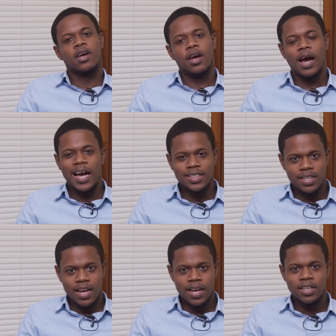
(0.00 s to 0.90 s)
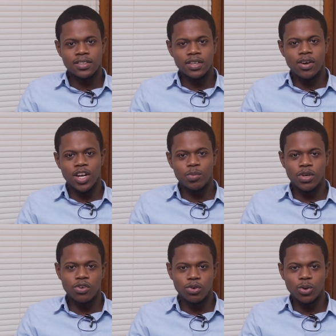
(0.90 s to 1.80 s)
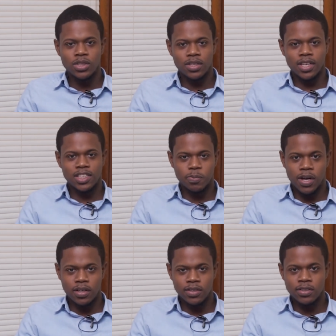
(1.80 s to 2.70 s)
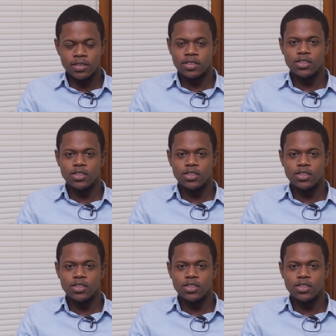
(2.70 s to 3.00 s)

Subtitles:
as Guyana's economy grows and expands,